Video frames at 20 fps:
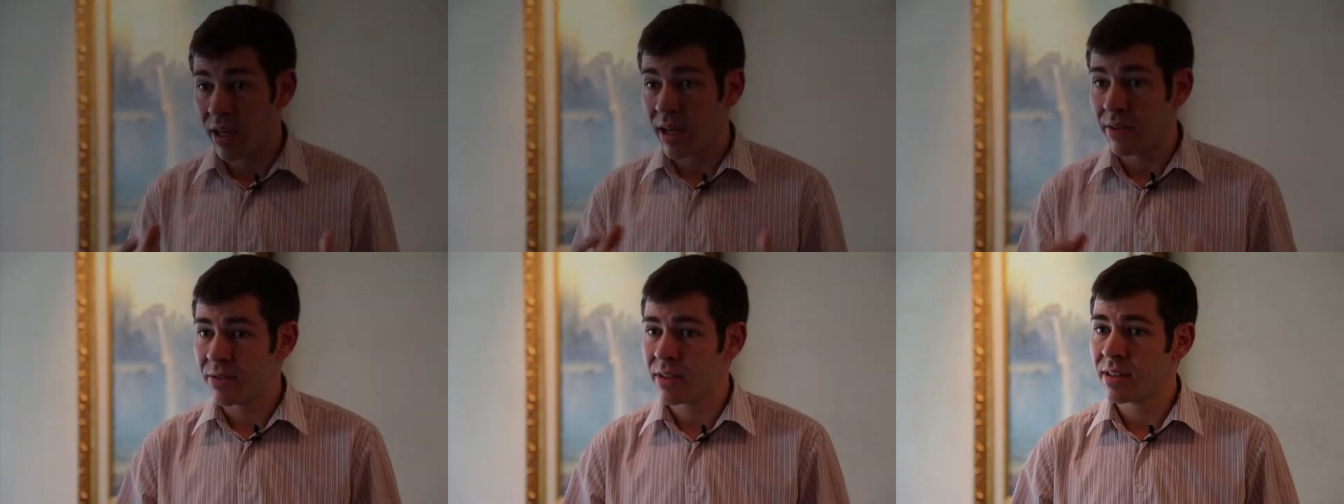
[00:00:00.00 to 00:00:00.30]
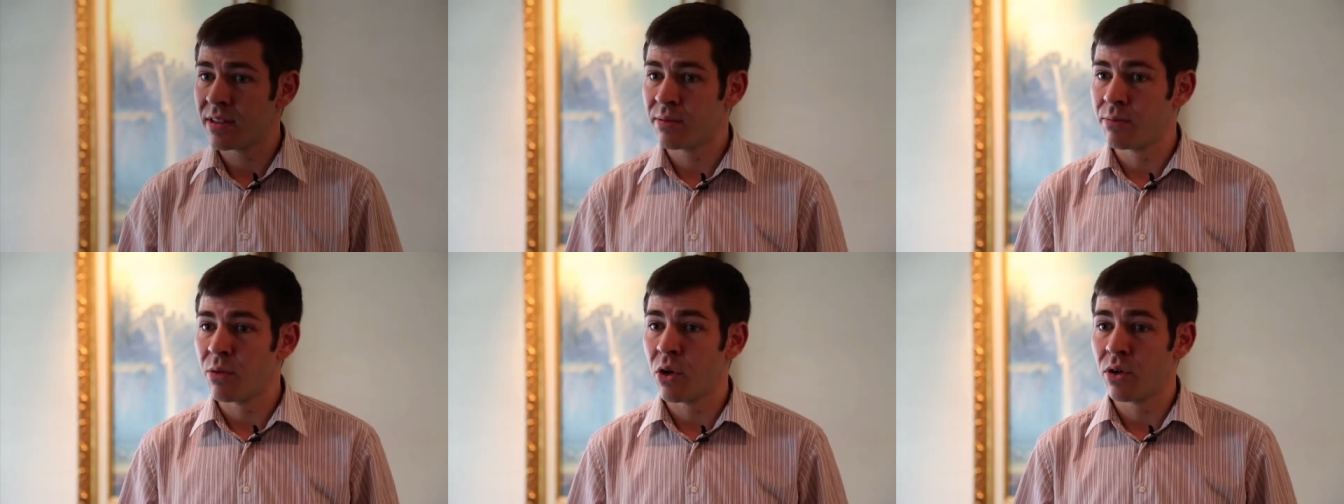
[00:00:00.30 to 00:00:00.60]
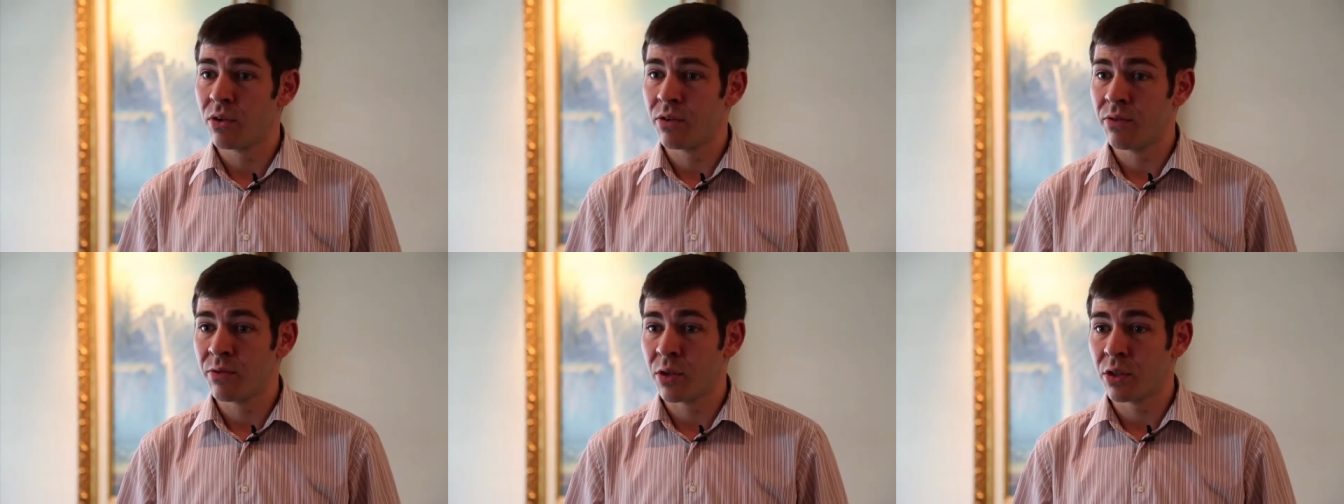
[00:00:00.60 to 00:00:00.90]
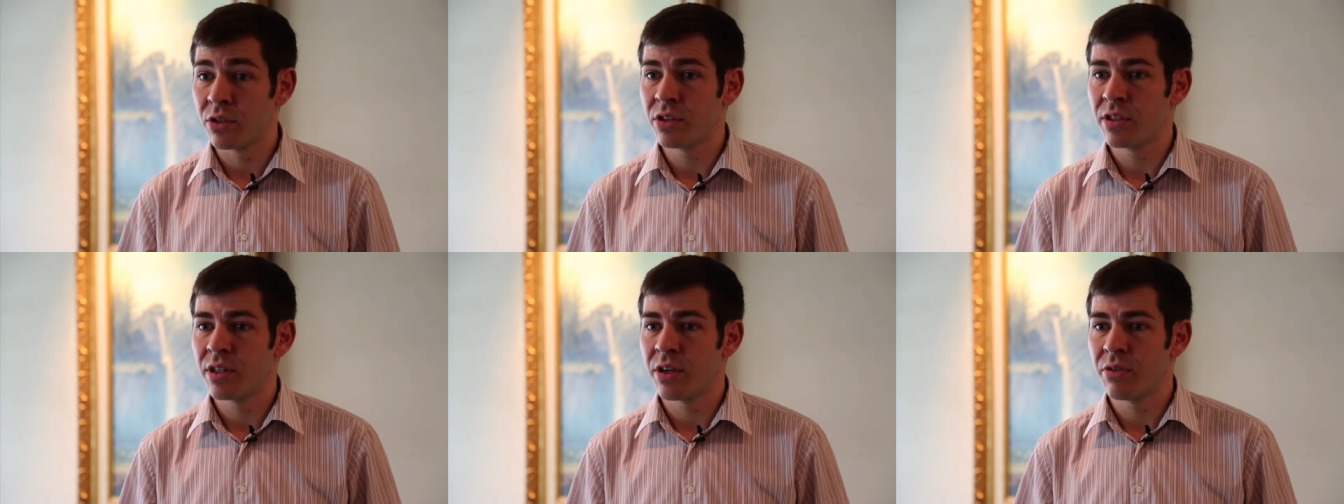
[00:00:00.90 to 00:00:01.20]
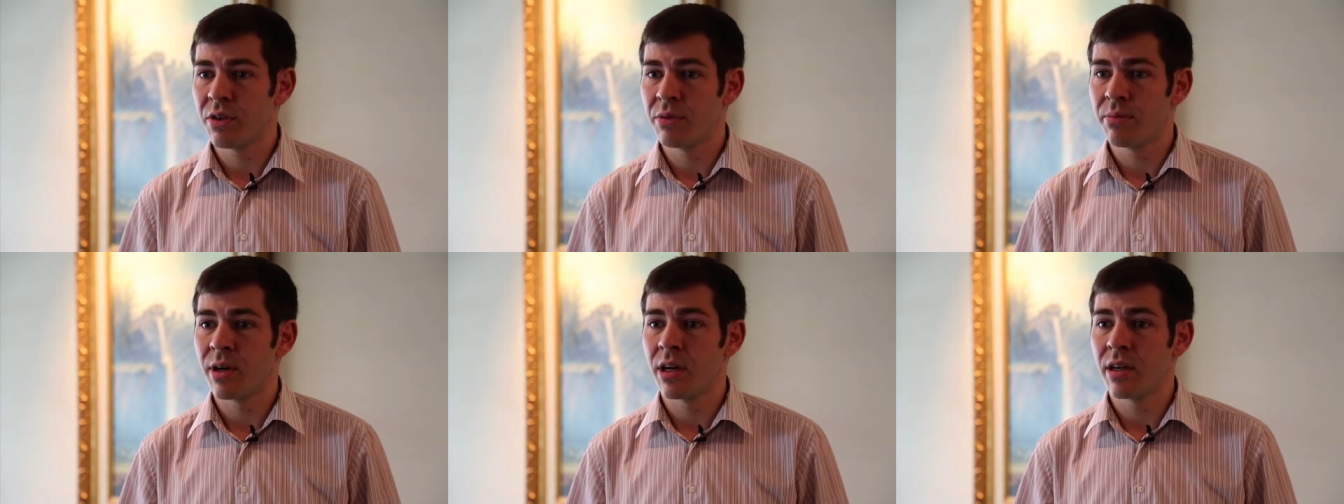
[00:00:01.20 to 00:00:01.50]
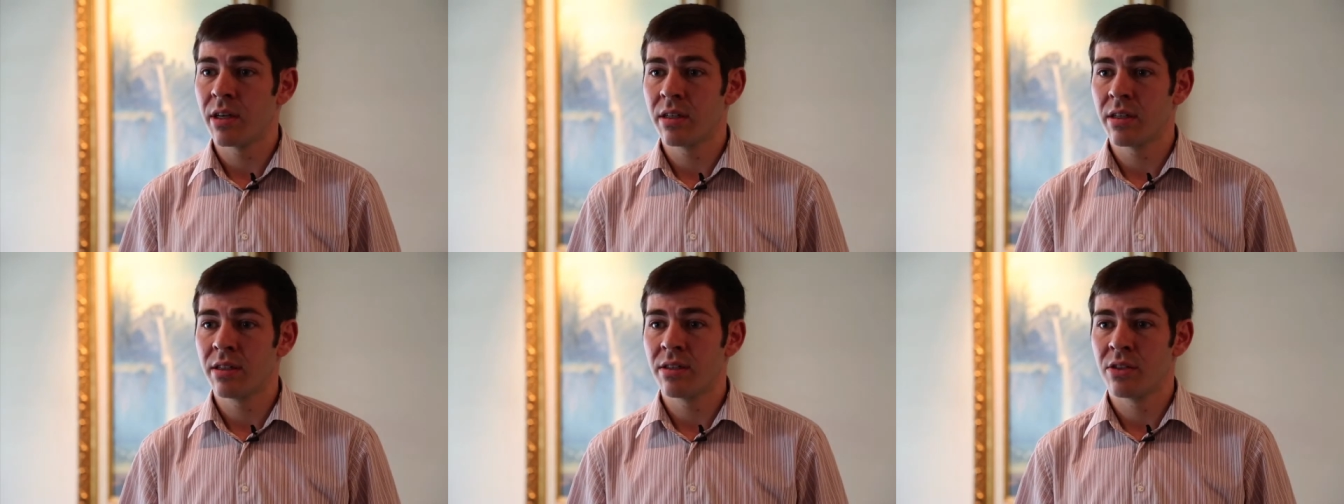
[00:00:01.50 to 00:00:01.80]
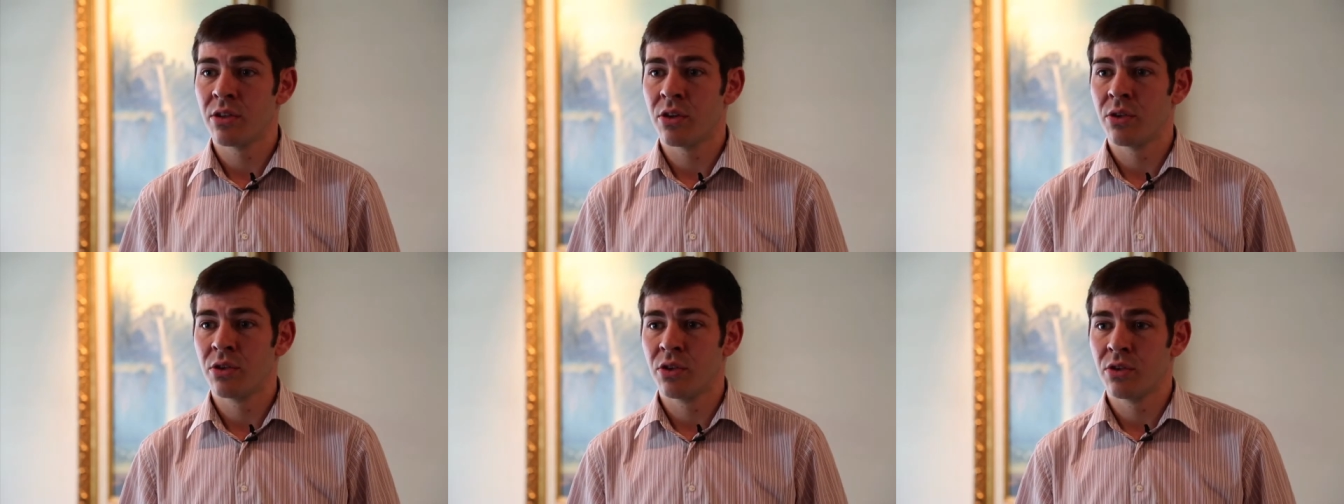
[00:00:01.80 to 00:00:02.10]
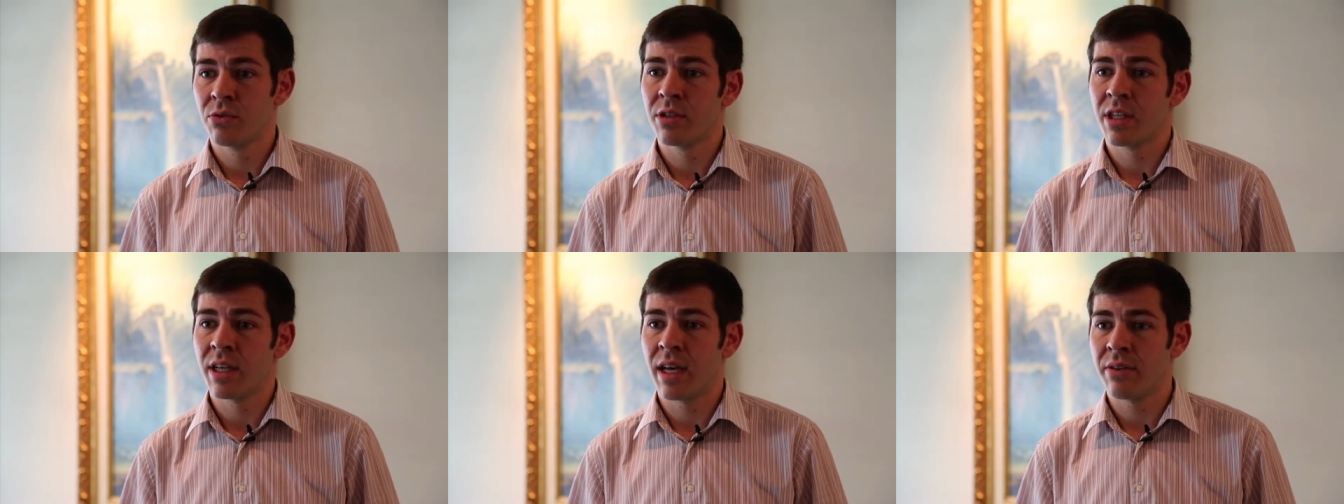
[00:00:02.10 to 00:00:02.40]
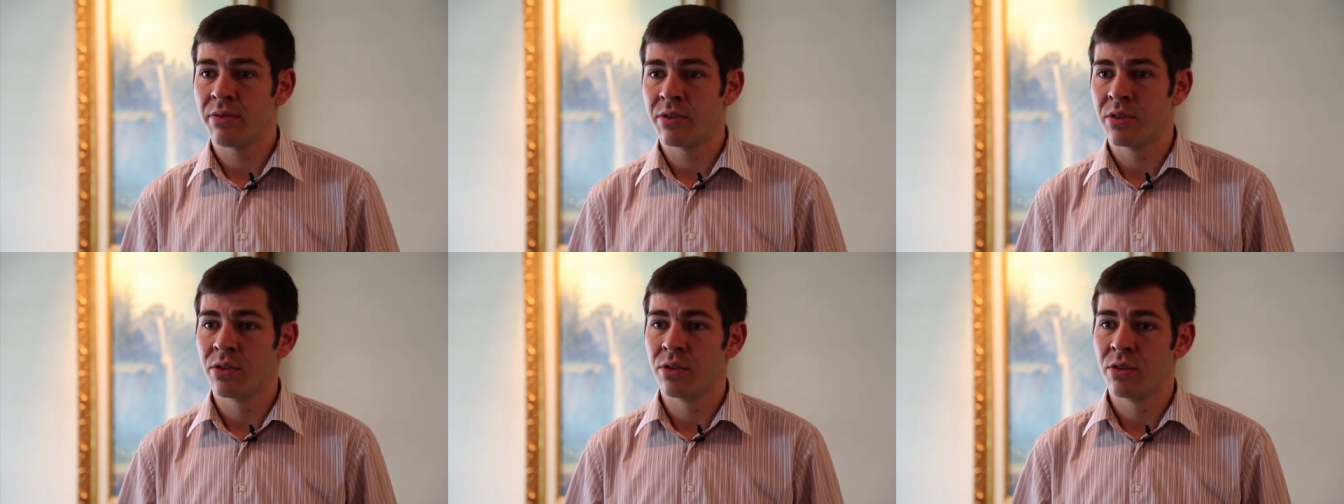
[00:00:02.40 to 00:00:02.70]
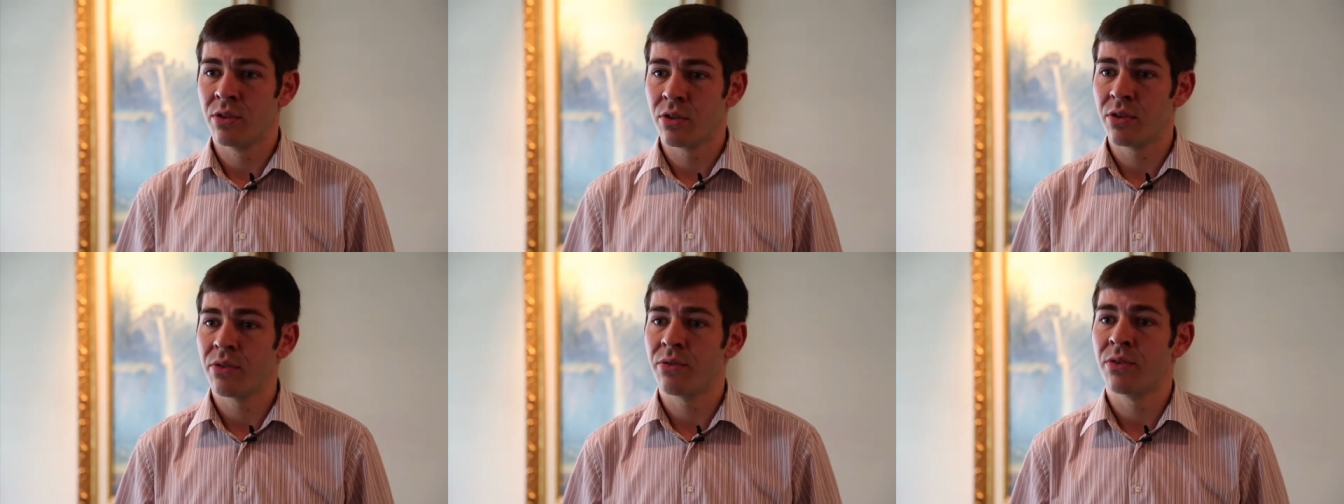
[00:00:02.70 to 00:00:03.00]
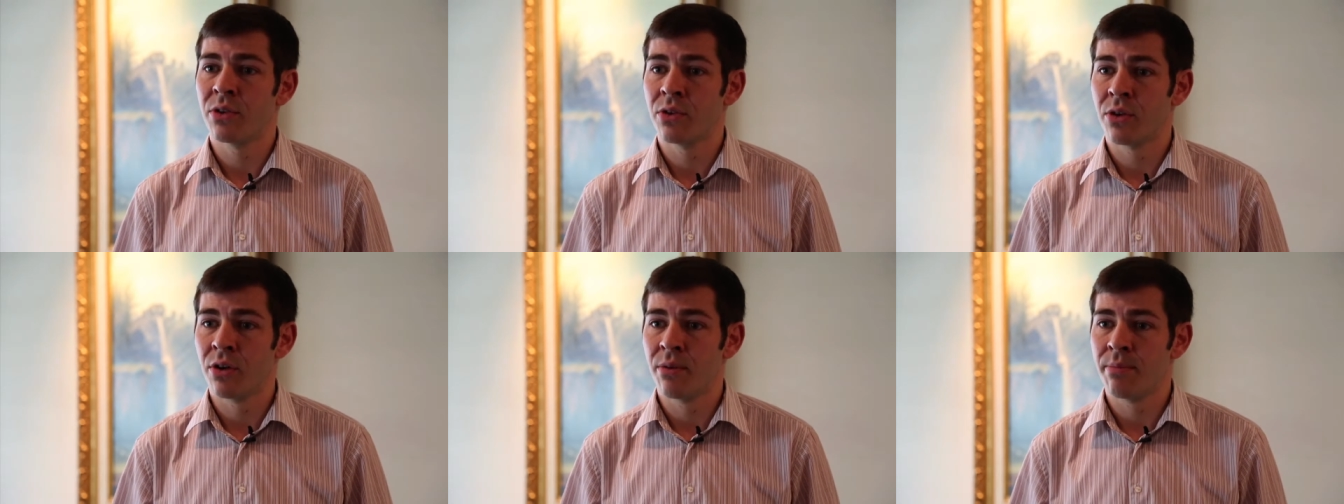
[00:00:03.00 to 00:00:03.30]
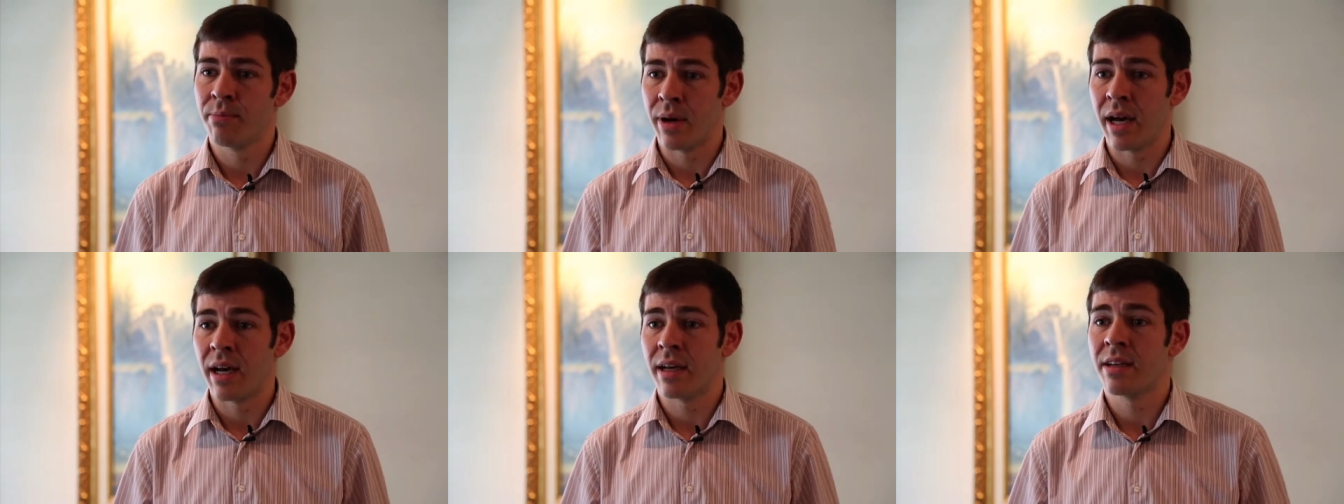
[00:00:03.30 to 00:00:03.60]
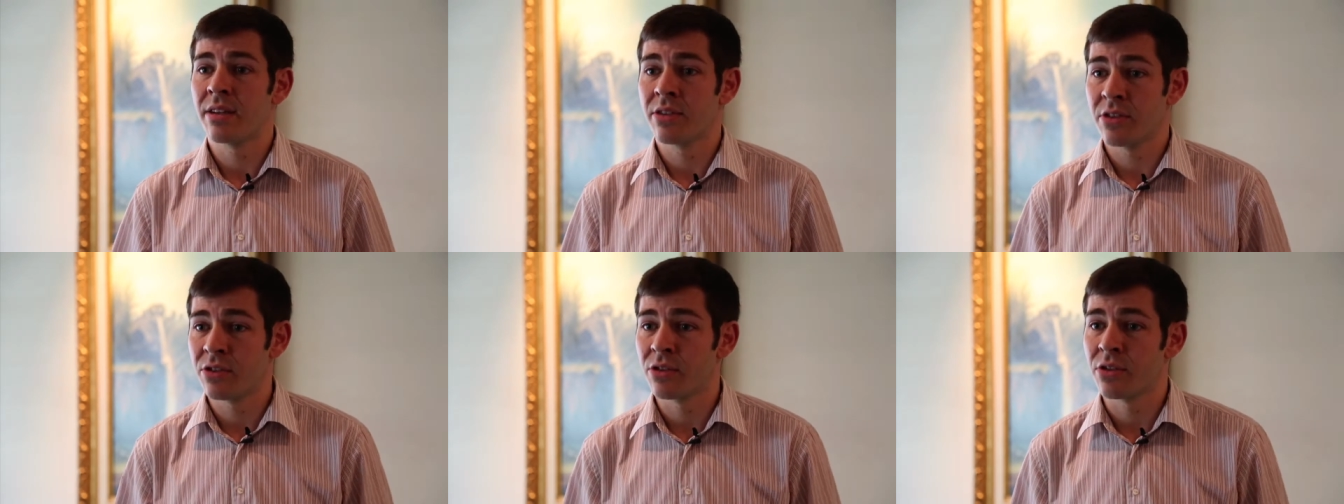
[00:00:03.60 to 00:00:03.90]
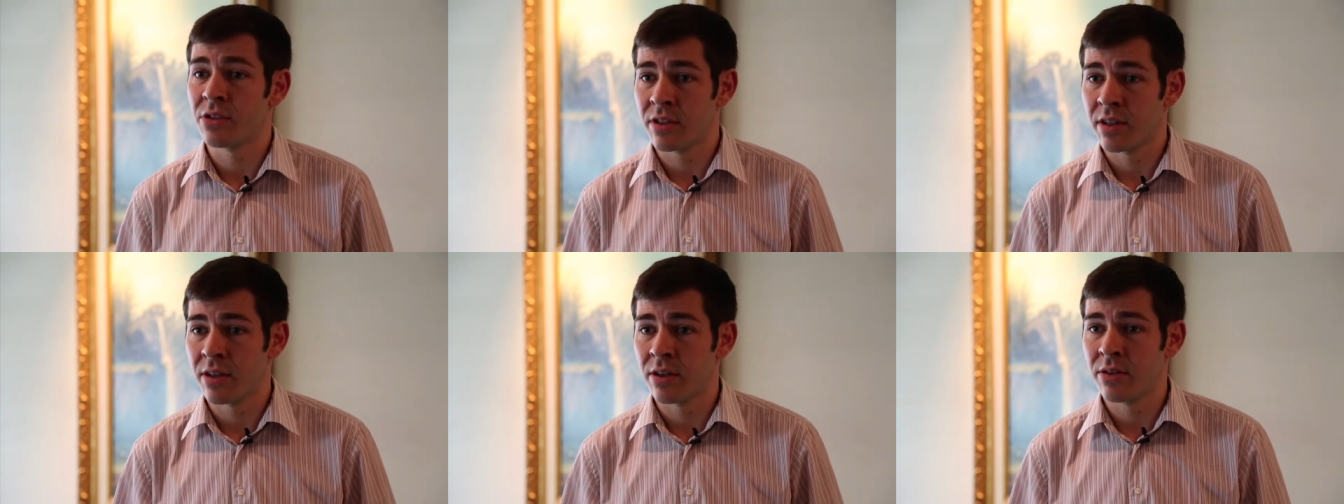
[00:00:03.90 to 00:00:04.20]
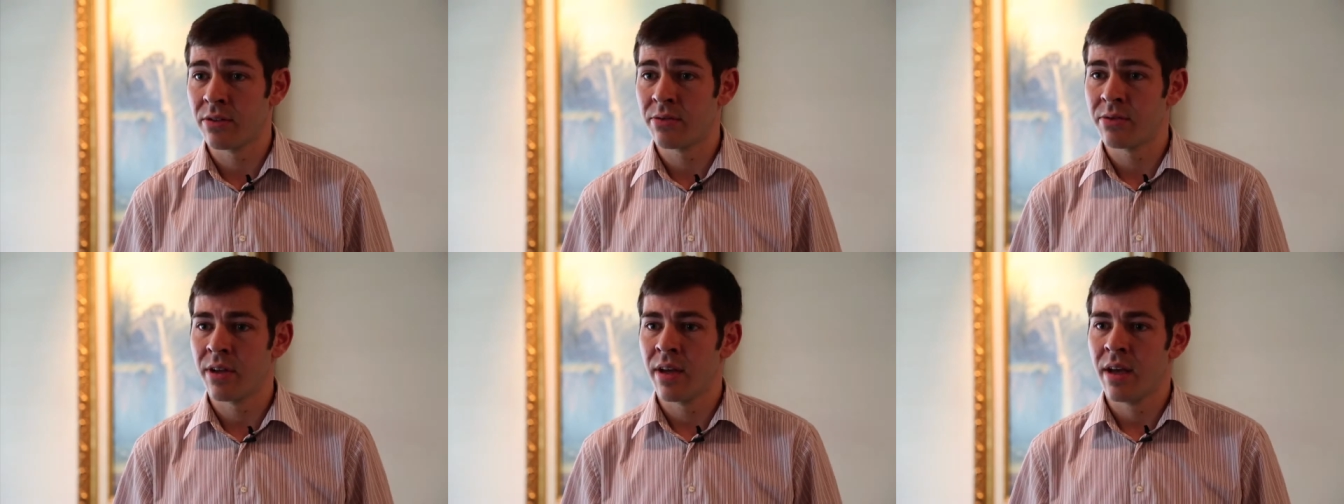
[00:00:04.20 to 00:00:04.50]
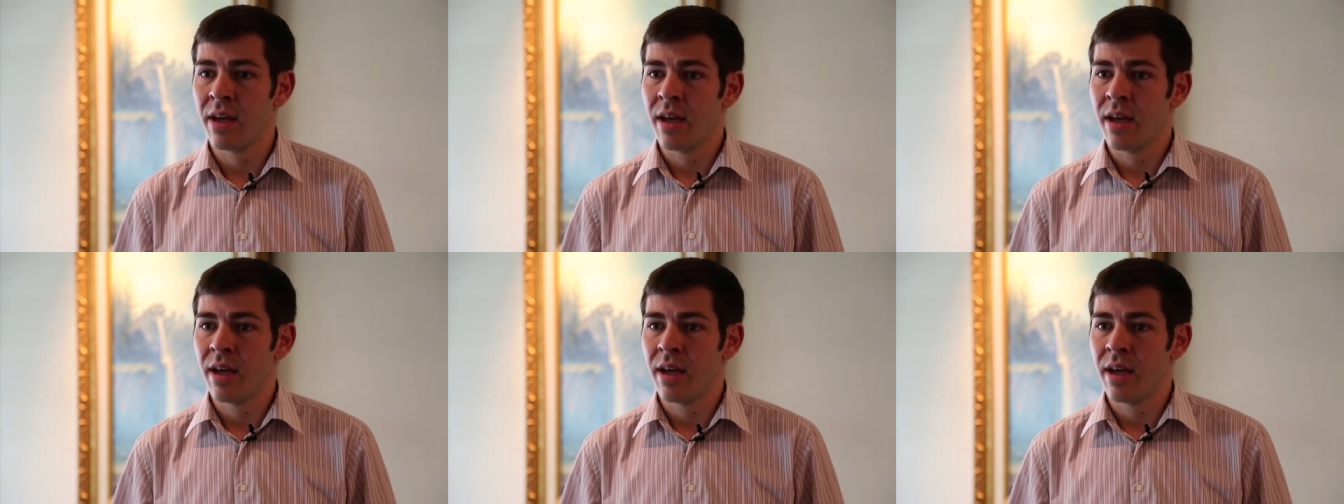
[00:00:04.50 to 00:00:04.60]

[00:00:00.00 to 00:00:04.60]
you have this small voluntary market, so you would have to look for buyers yourself